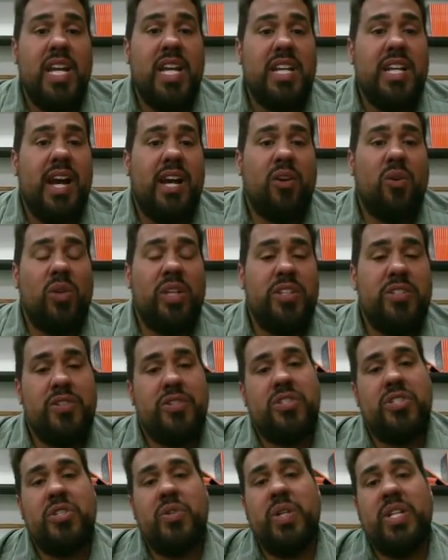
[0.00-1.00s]
Not only do
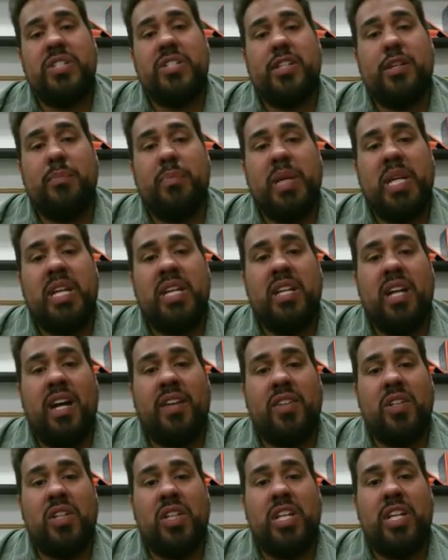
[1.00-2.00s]
students compete
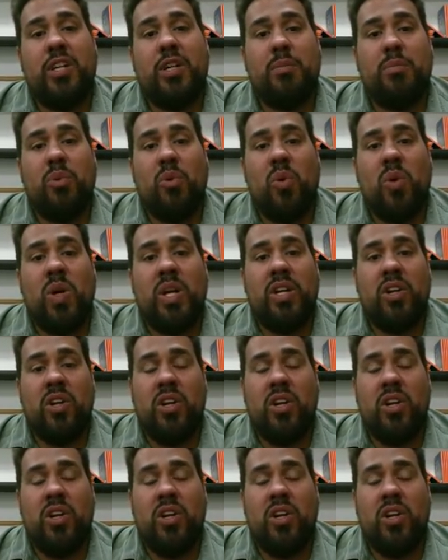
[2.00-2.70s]
on the leaderboard,